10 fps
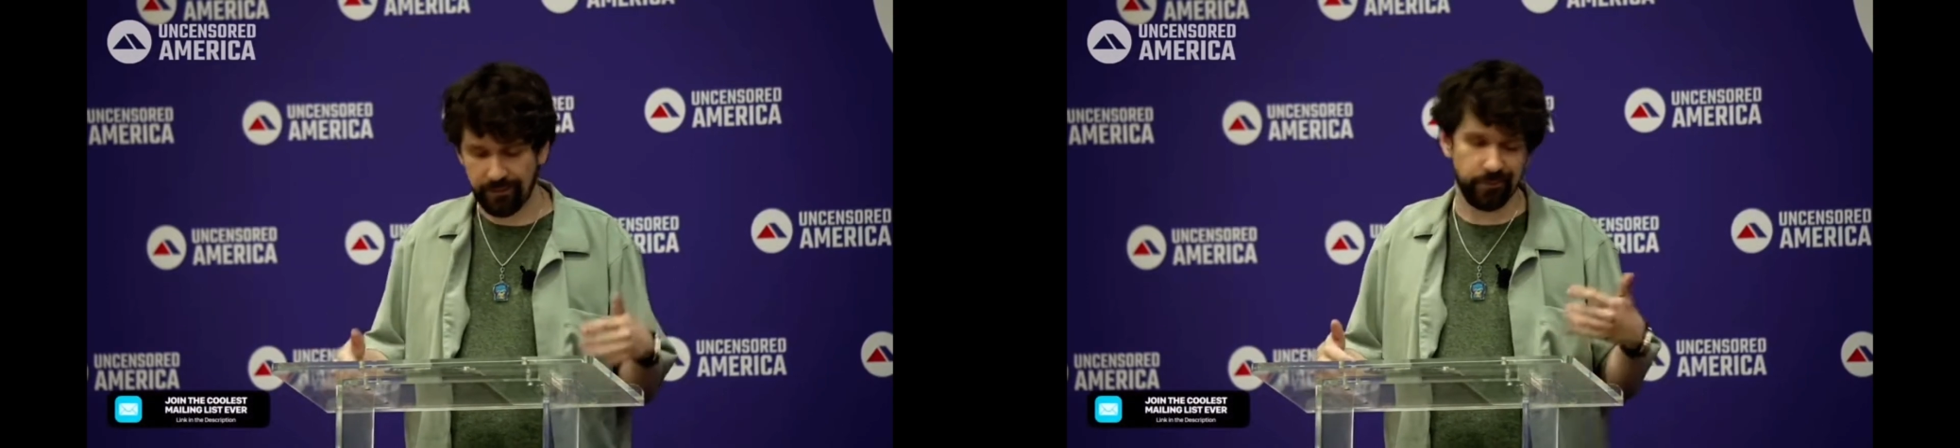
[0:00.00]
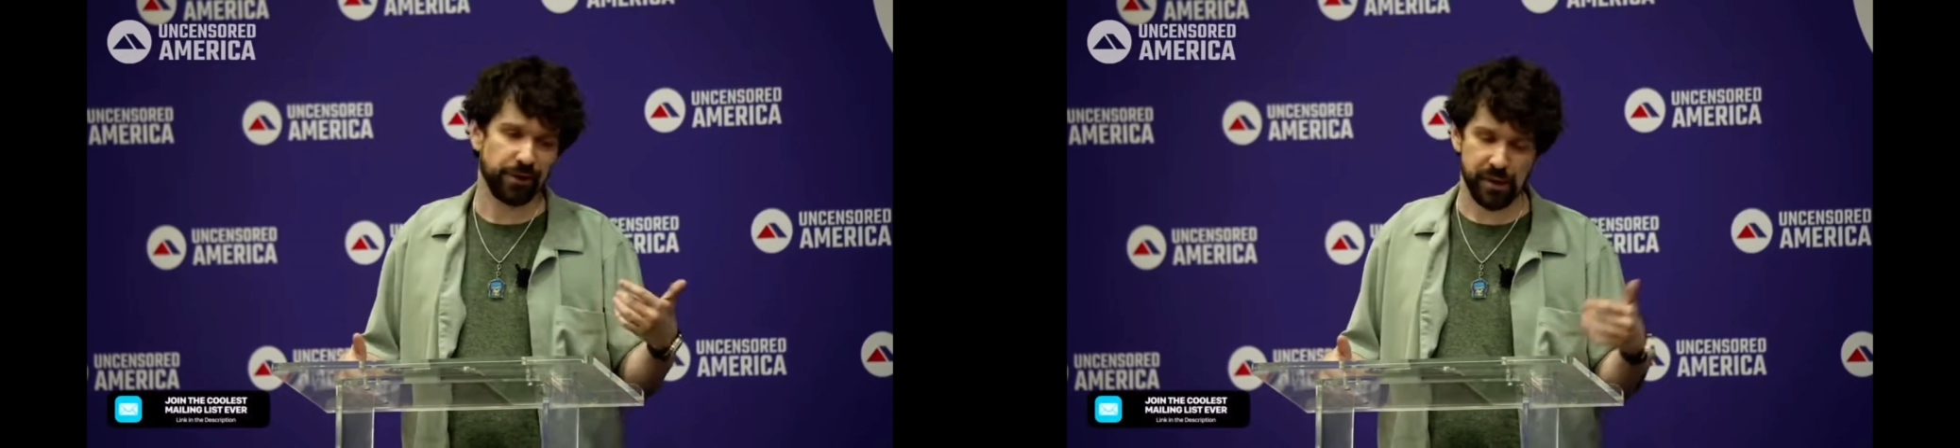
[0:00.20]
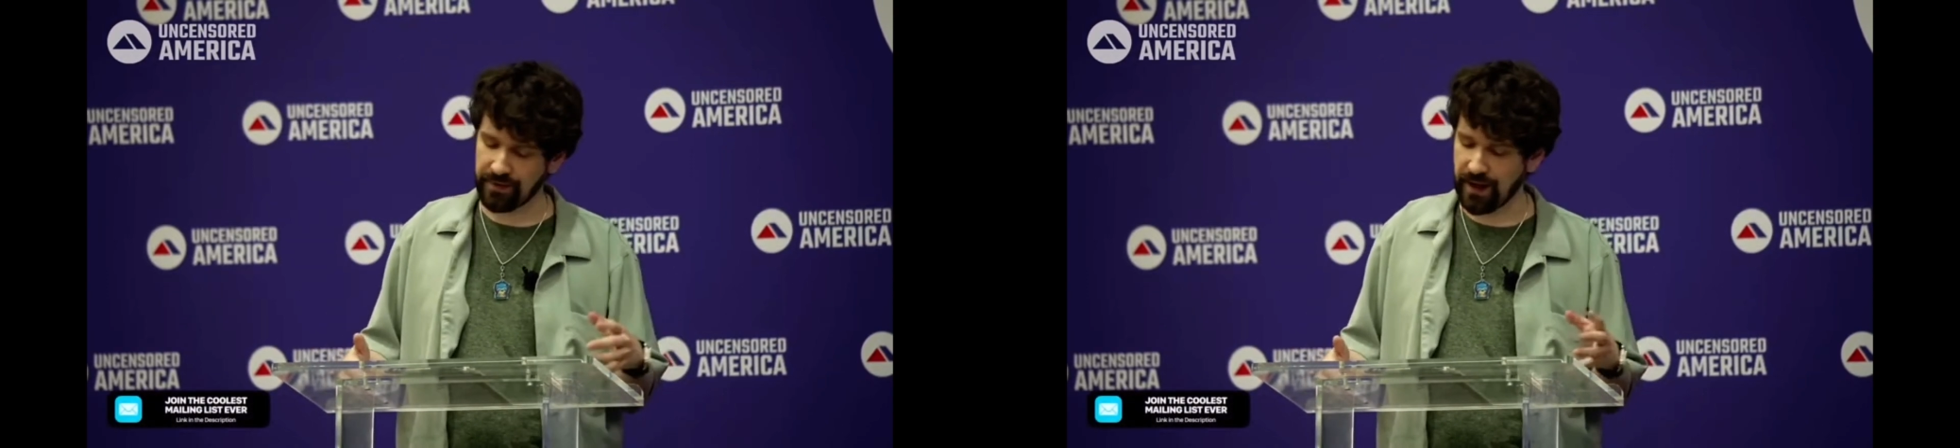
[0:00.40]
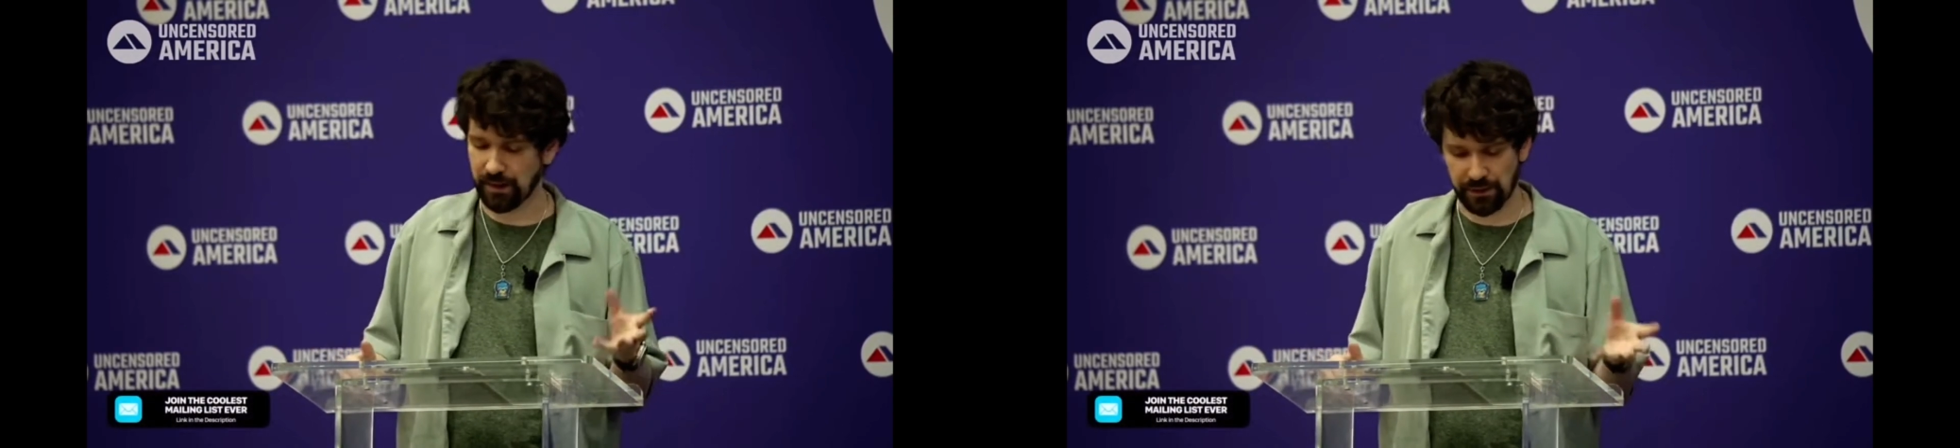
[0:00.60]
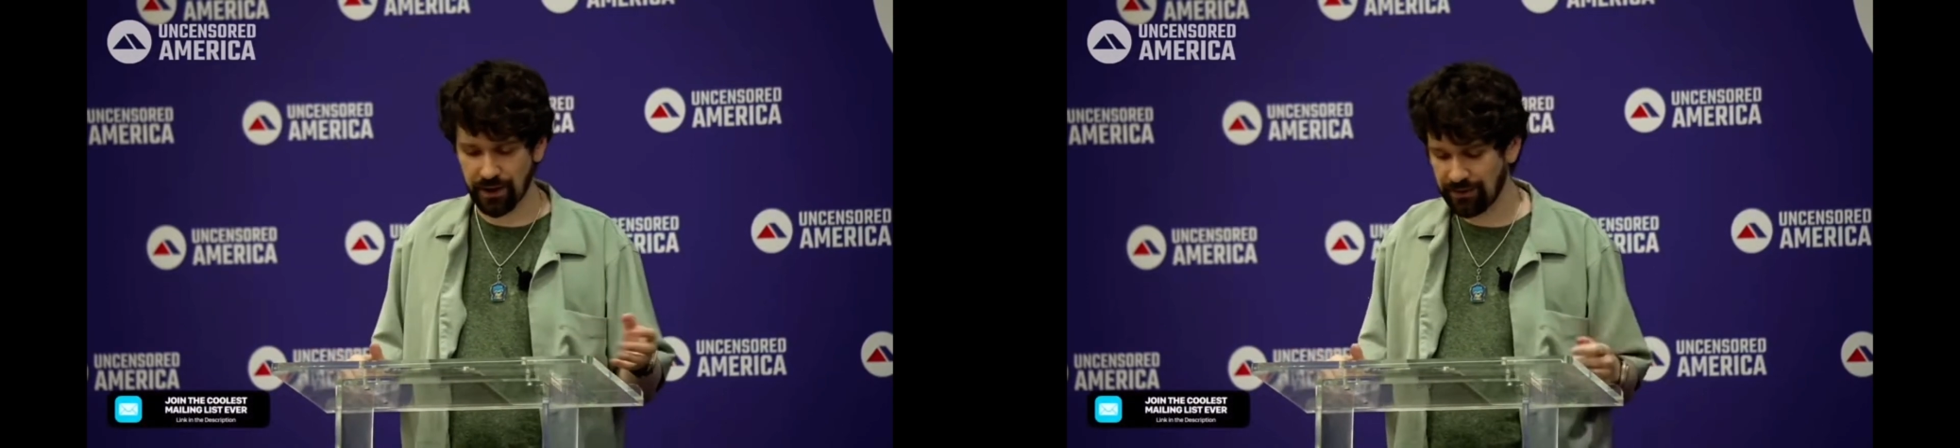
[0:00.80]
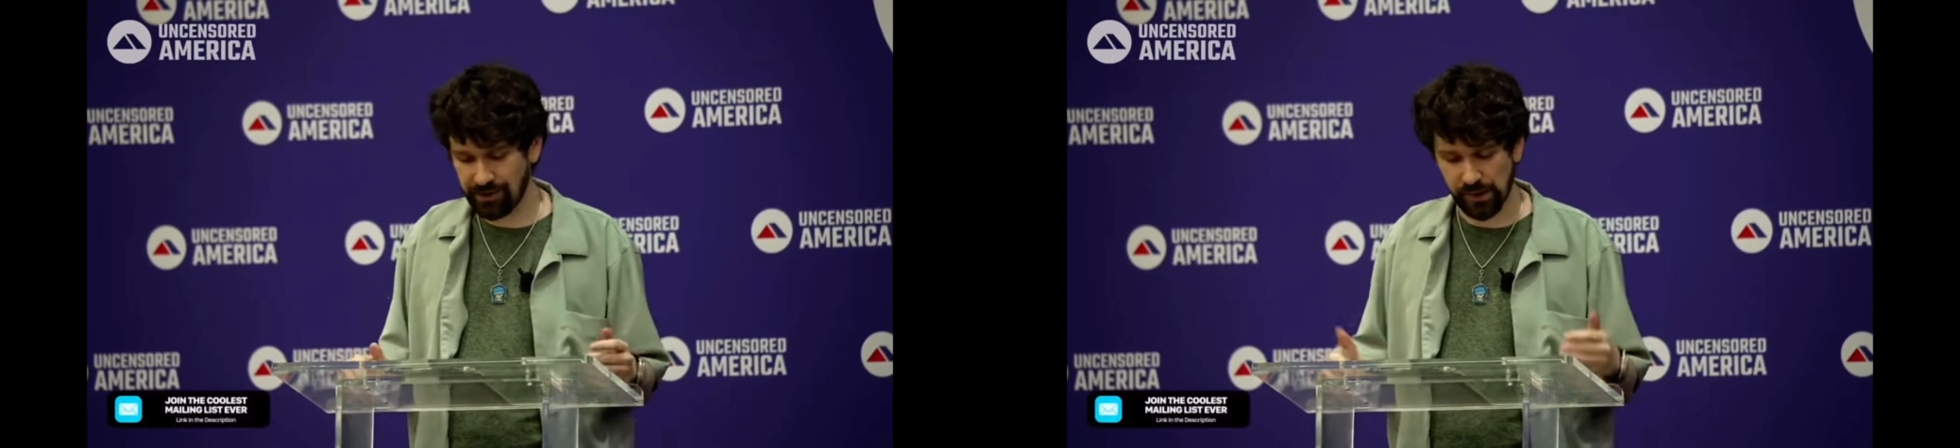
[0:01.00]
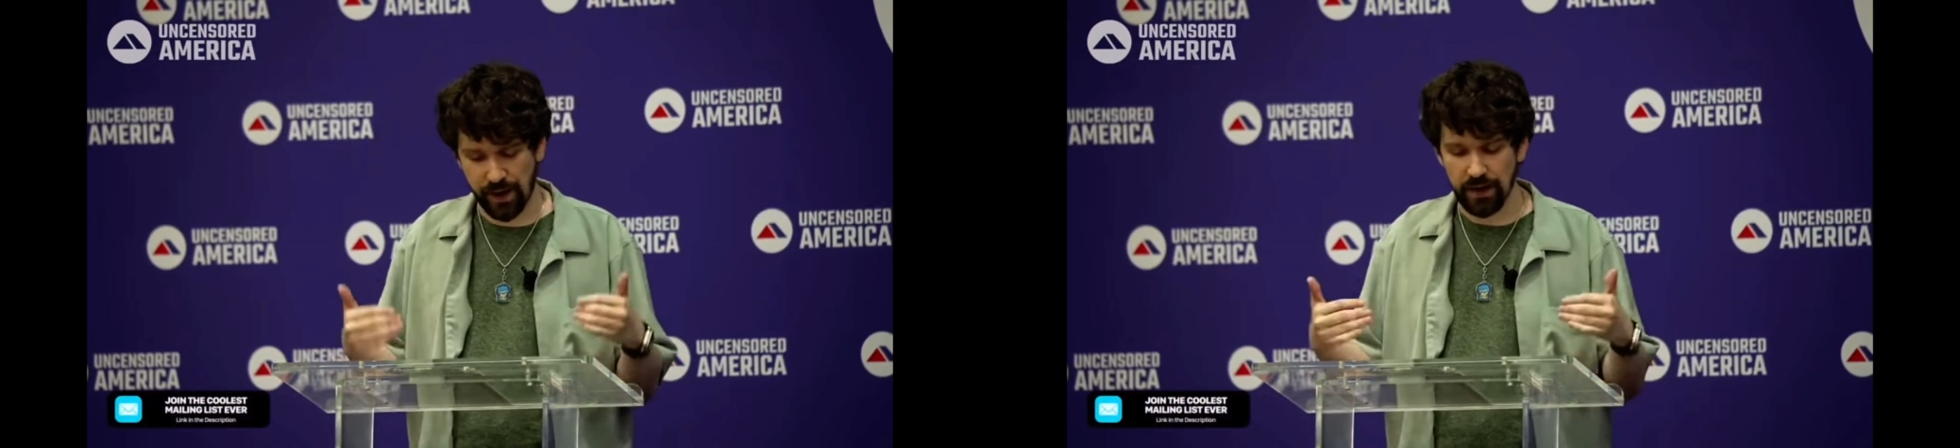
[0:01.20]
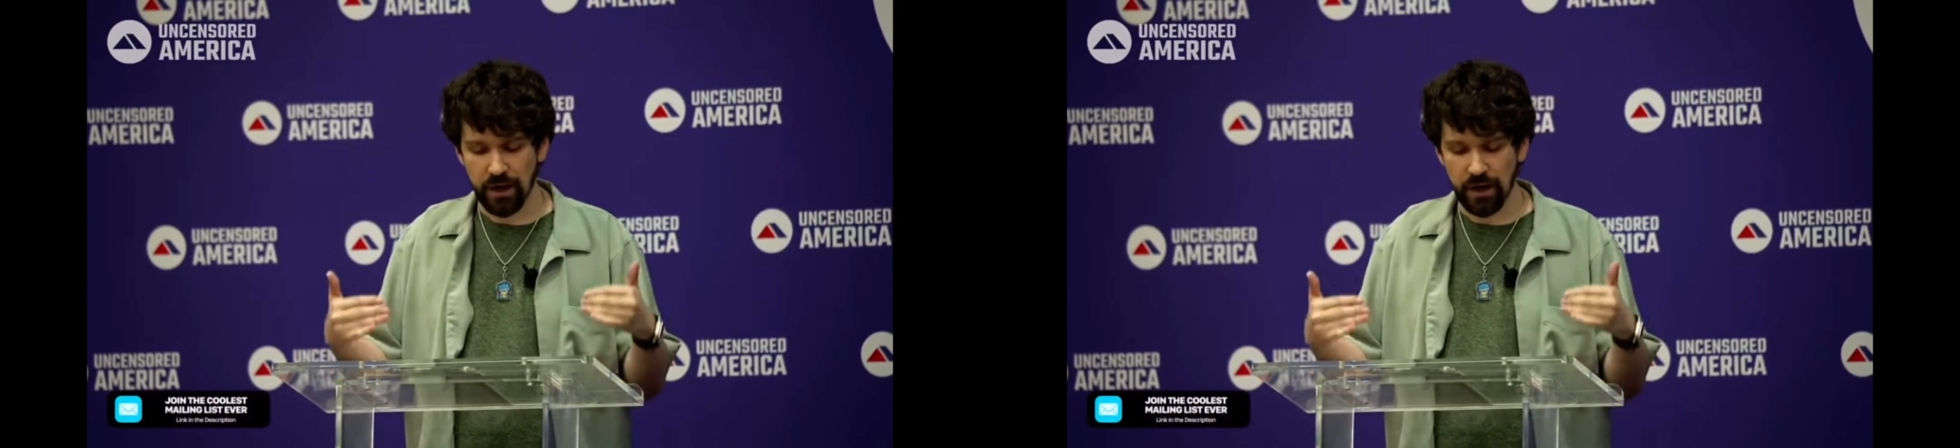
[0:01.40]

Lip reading: Millions of dollars through W-2s, right?